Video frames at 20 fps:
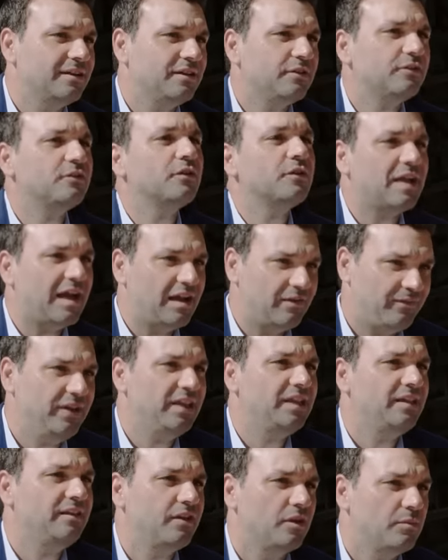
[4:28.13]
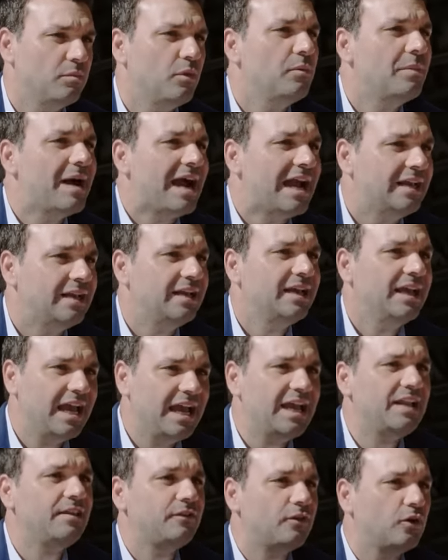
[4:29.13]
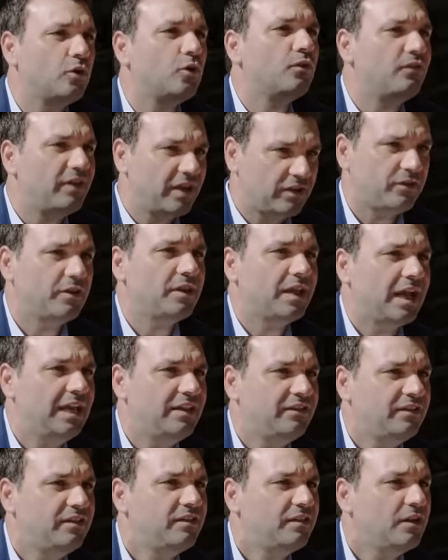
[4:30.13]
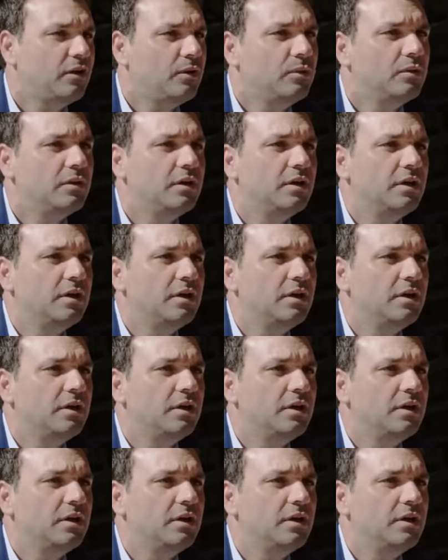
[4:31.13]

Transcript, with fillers: so traffic is on mobile, and the conversion rate is low.